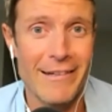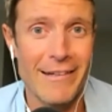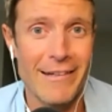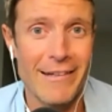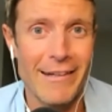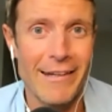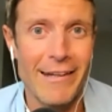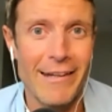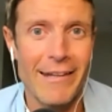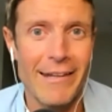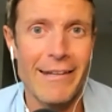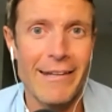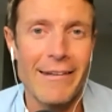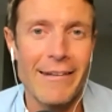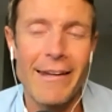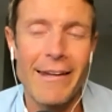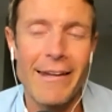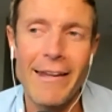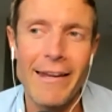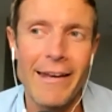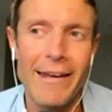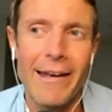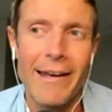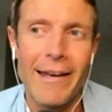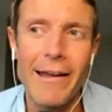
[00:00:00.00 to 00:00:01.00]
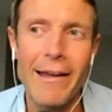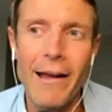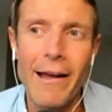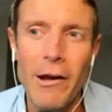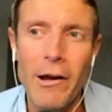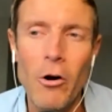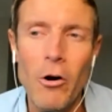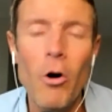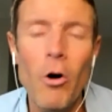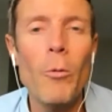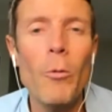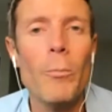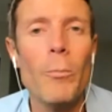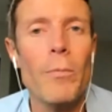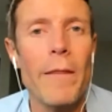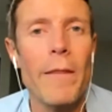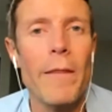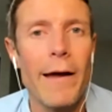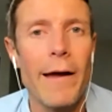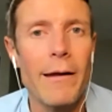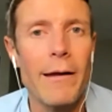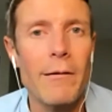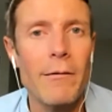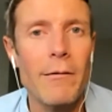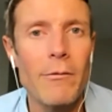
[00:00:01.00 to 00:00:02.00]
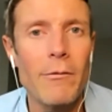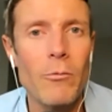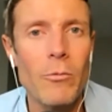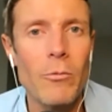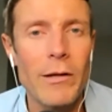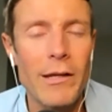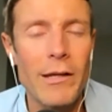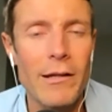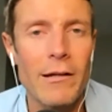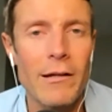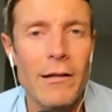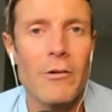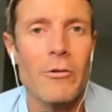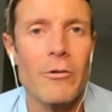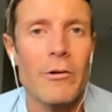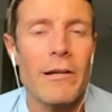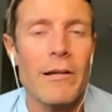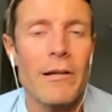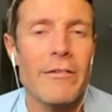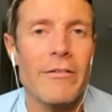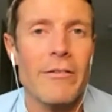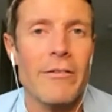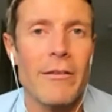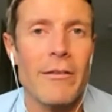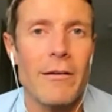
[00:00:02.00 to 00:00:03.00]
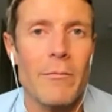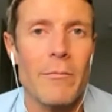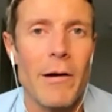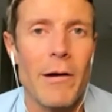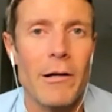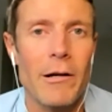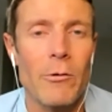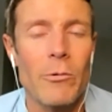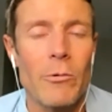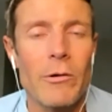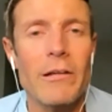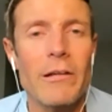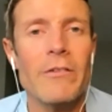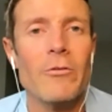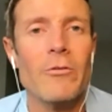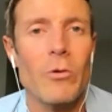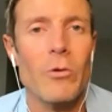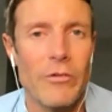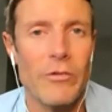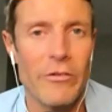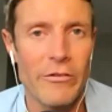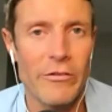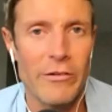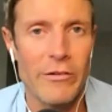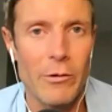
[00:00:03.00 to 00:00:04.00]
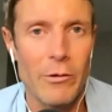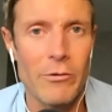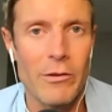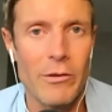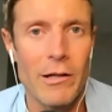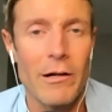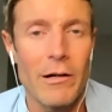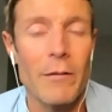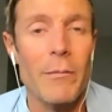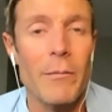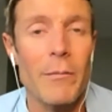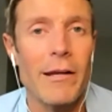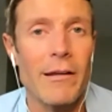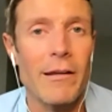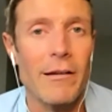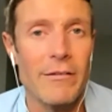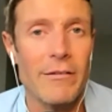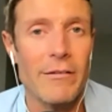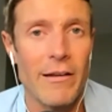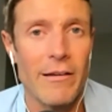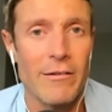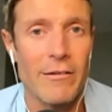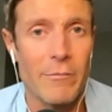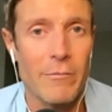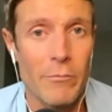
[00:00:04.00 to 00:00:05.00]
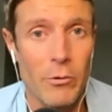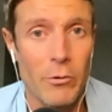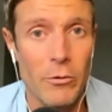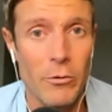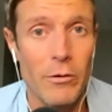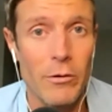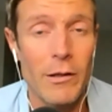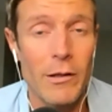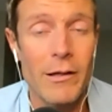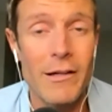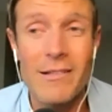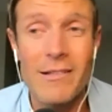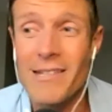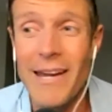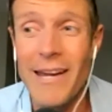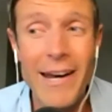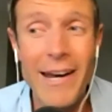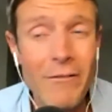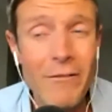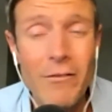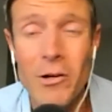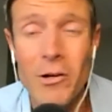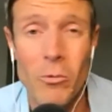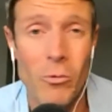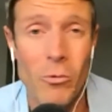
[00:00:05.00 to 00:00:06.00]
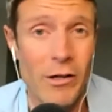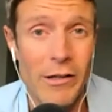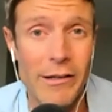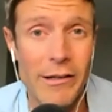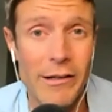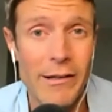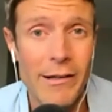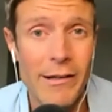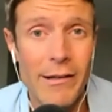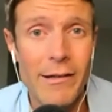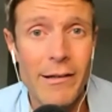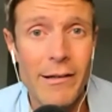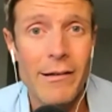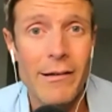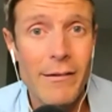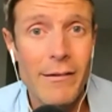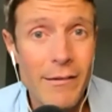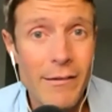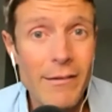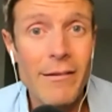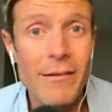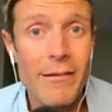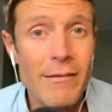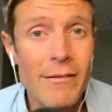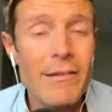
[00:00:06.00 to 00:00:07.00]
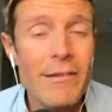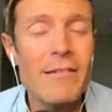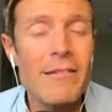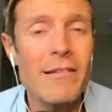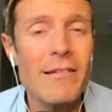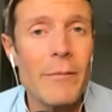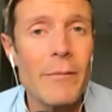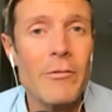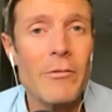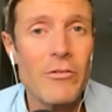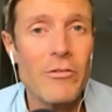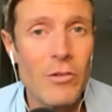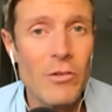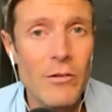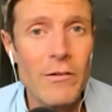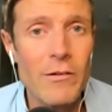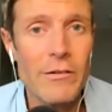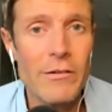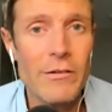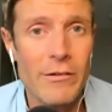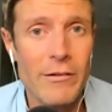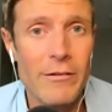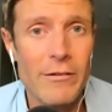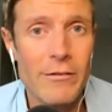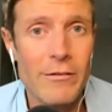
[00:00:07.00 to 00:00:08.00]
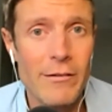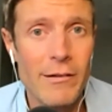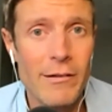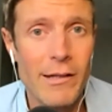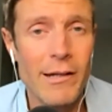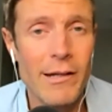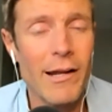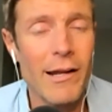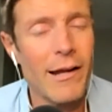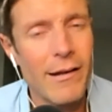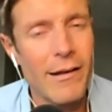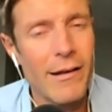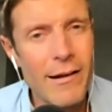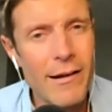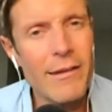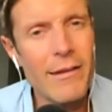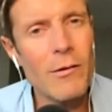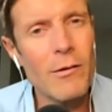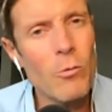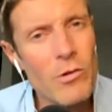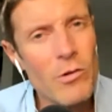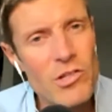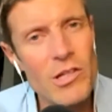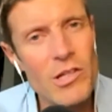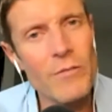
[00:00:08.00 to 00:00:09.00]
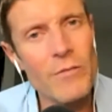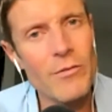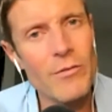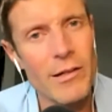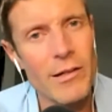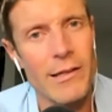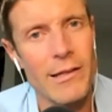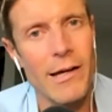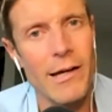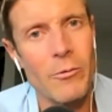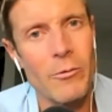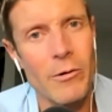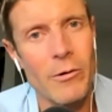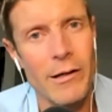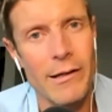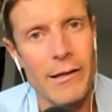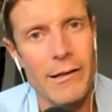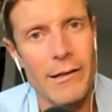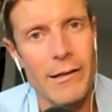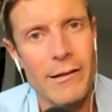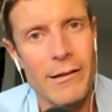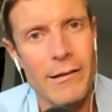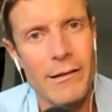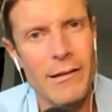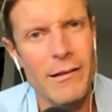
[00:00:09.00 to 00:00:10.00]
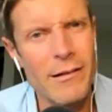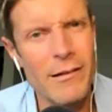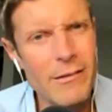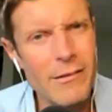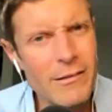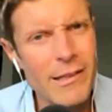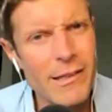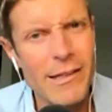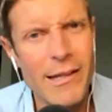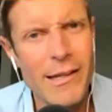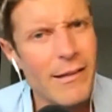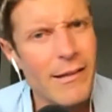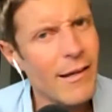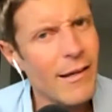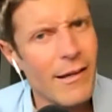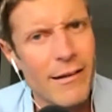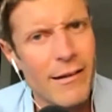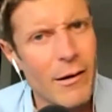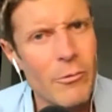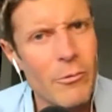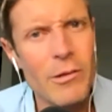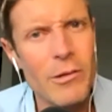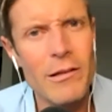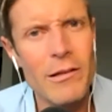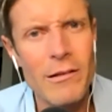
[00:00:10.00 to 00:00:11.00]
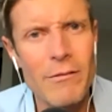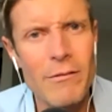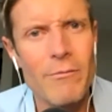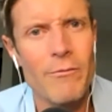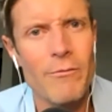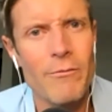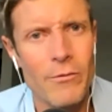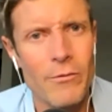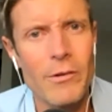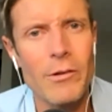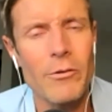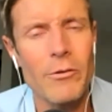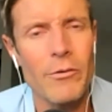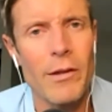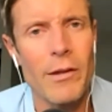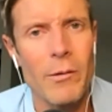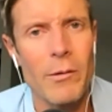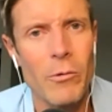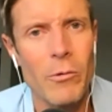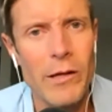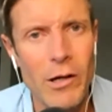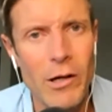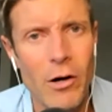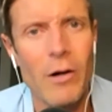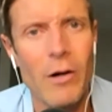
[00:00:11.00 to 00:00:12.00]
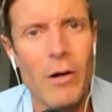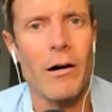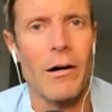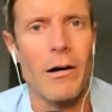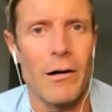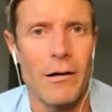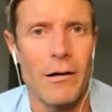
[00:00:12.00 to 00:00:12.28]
And I hope that we can increase the amount of resources out there and make accessible to everyone these types of services. And I think we're shifting that way. Like I really feel that we are.